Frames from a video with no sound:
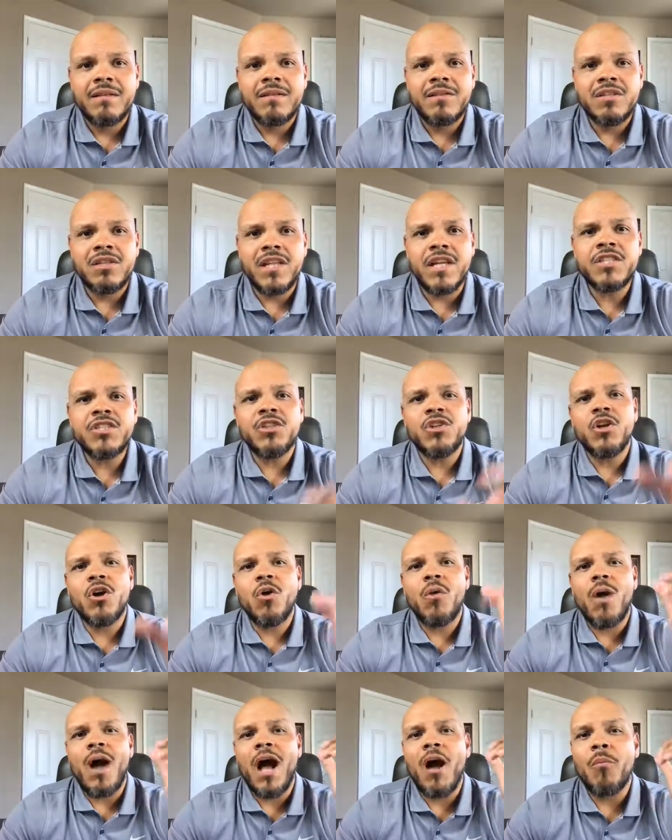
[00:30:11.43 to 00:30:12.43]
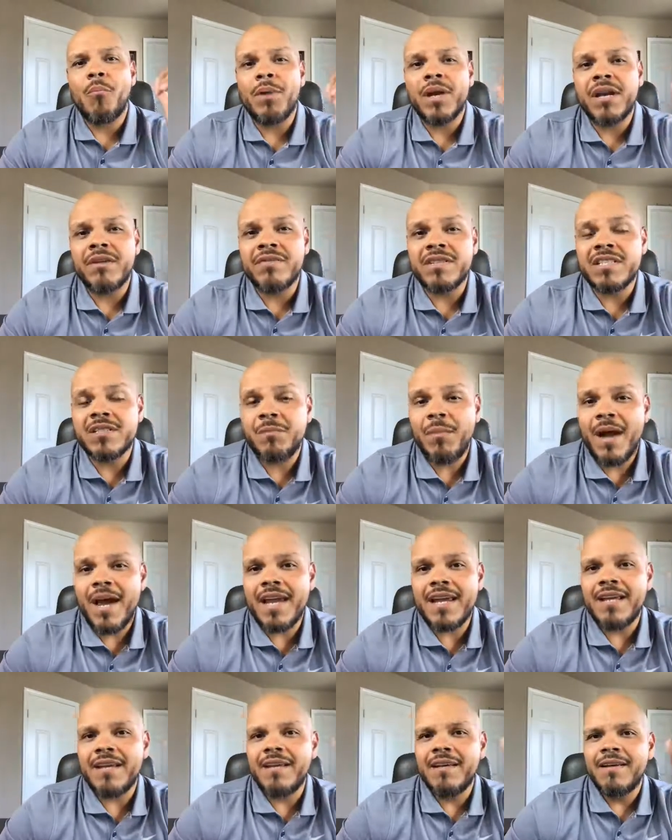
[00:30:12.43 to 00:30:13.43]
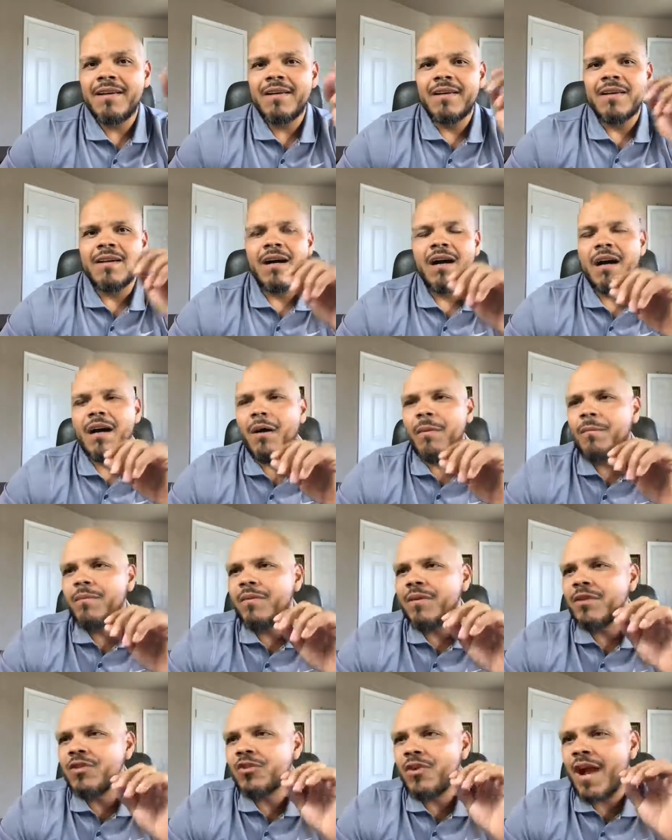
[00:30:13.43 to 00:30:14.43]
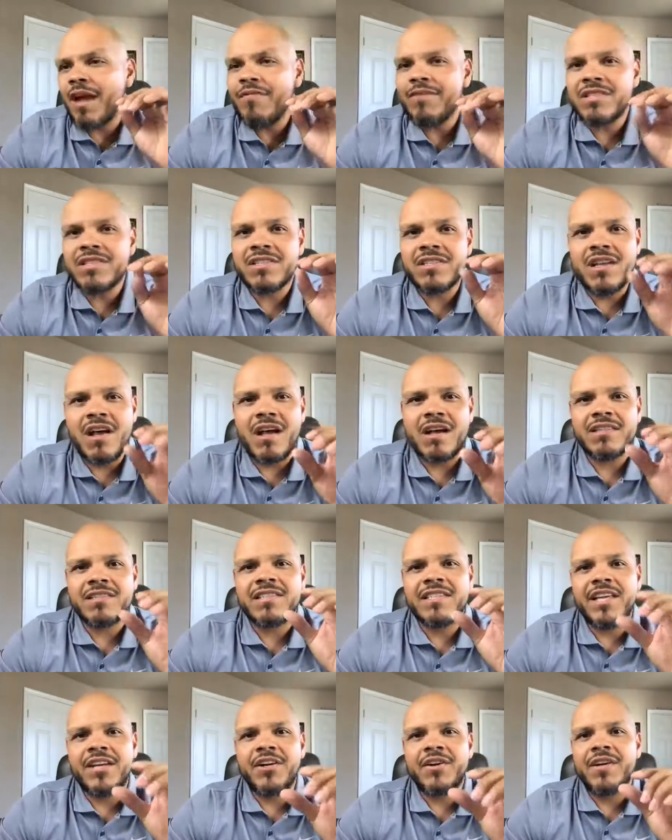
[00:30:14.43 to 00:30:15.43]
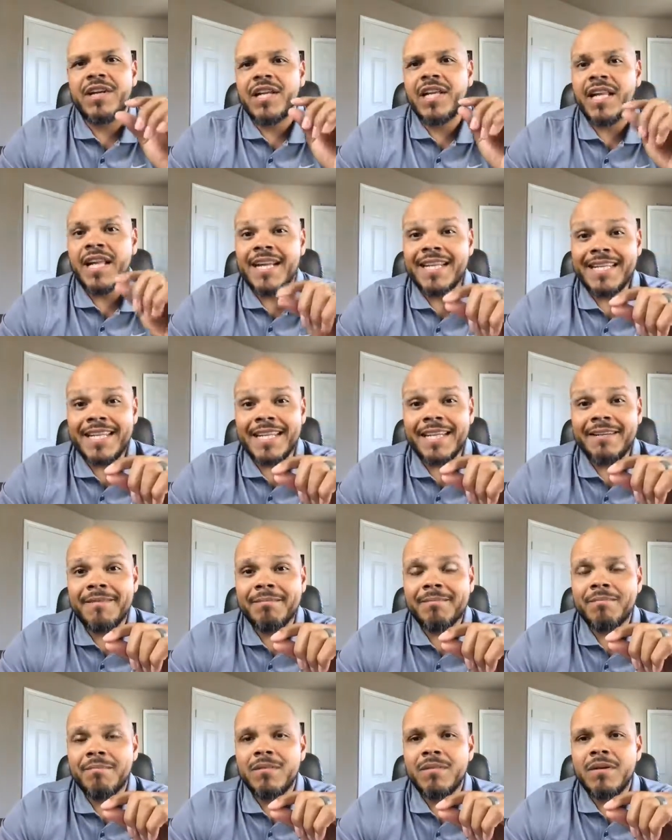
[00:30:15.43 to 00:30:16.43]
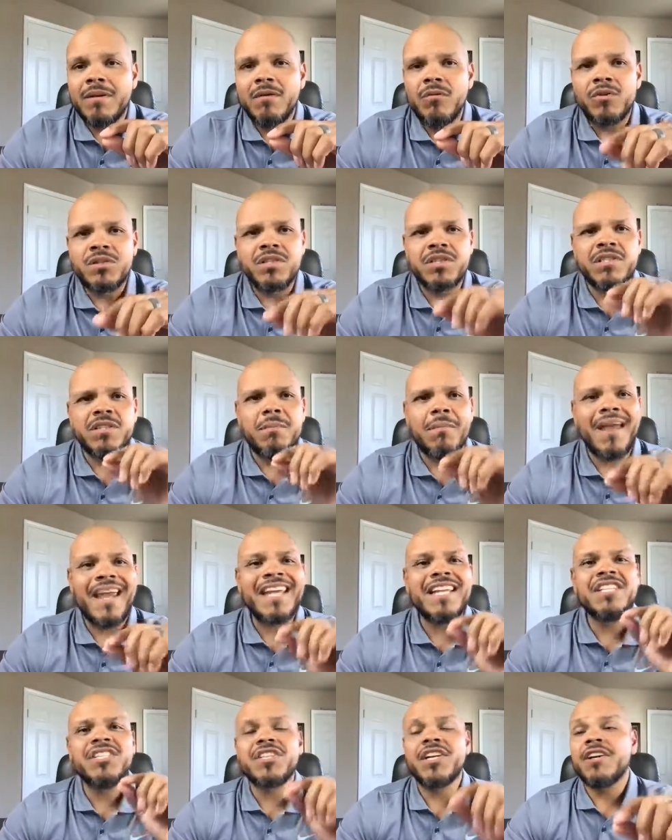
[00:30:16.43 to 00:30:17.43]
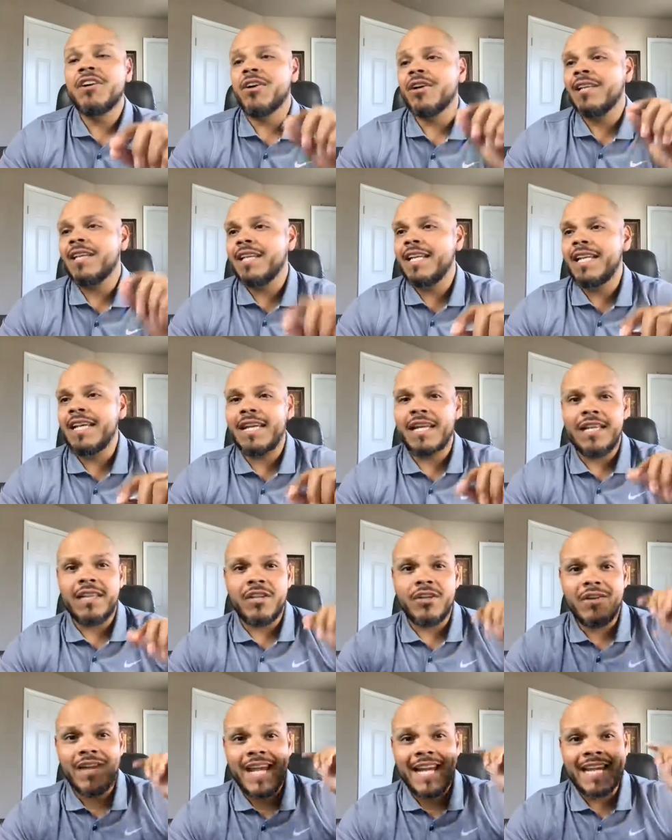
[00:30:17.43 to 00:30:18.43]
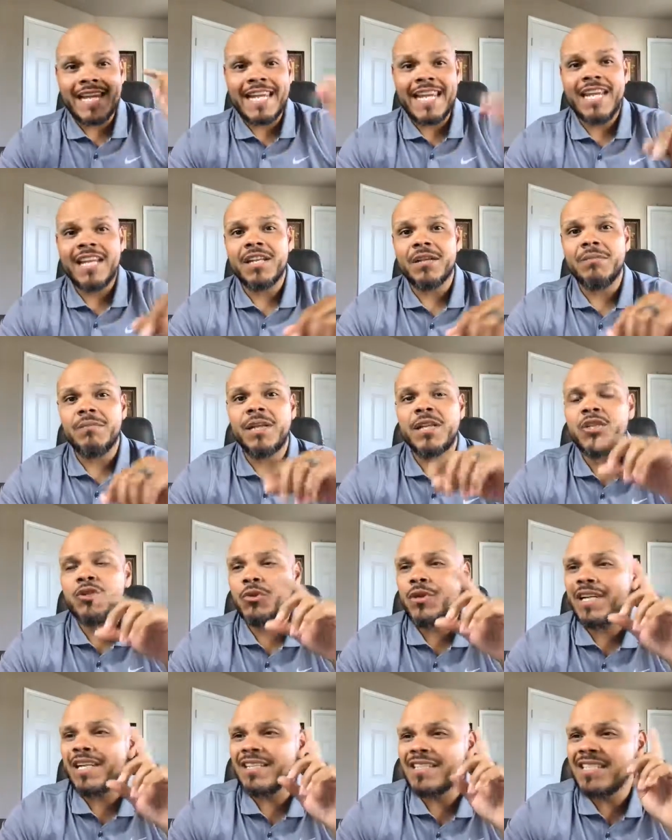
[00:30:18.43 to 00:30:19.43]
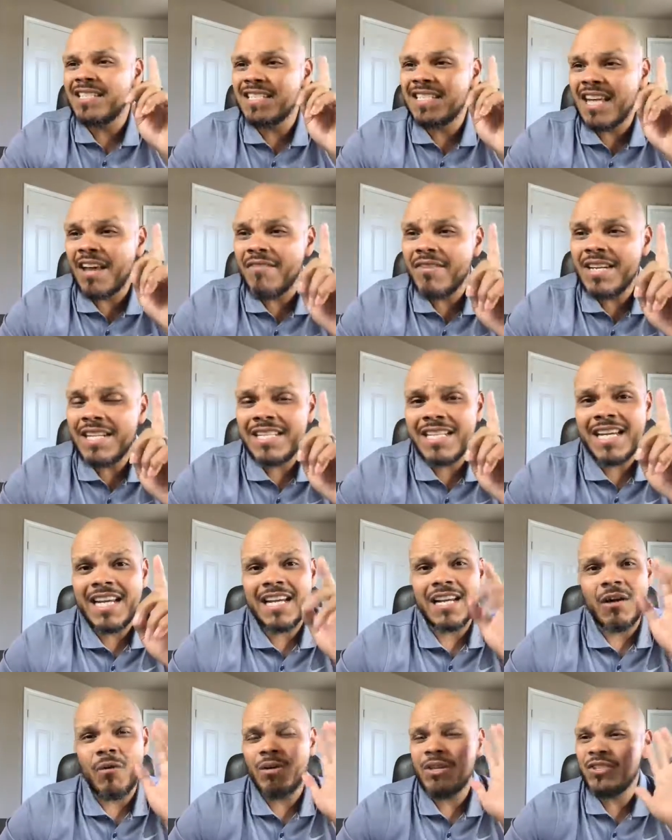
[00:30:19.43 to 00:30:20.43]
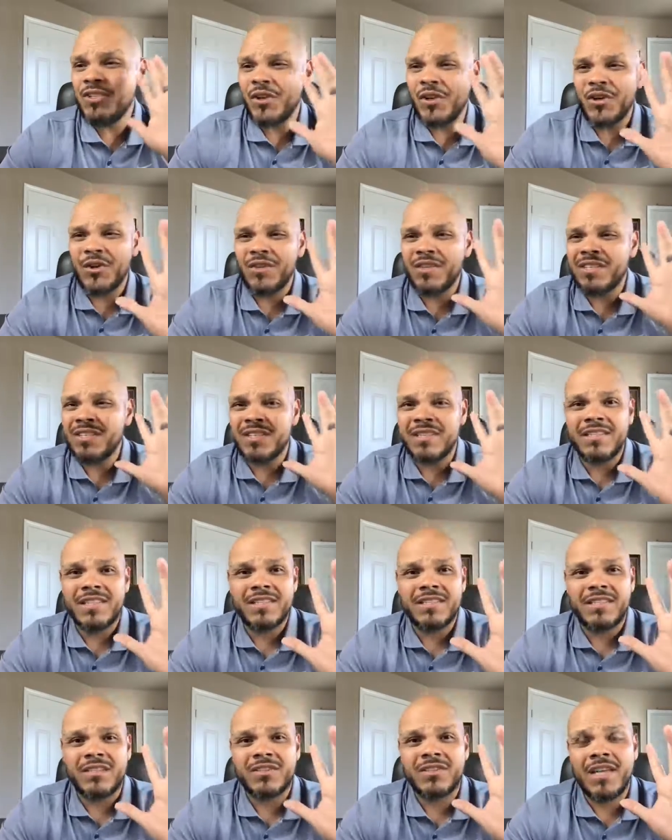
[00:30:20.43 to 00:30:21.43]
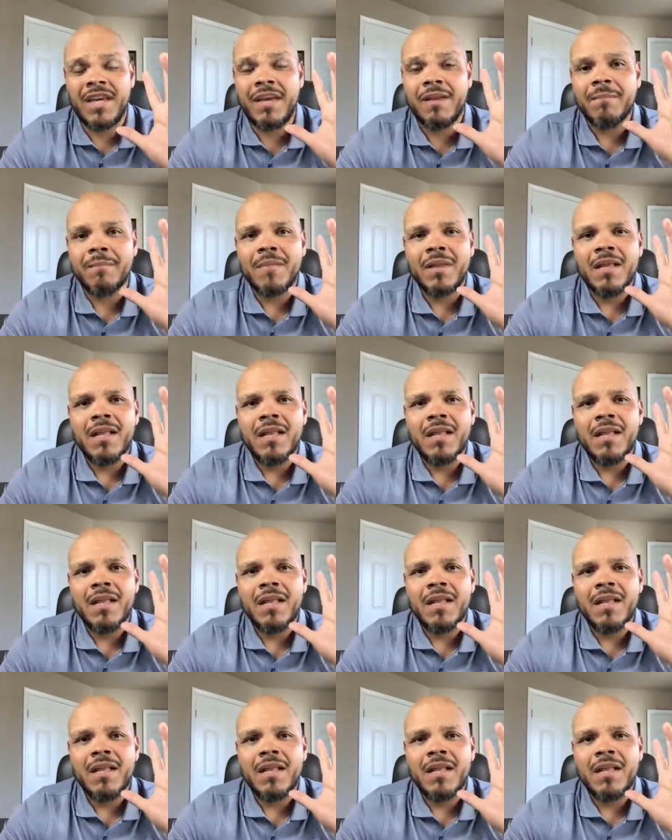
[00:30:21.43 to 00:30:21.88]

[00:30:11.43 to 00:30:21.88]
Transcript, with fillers: To let you know how big of a spike, um, the Tavistock Center in London which is the main general clinic in the United Kingdom, they treated 17. I want you to hear these statistics, okay?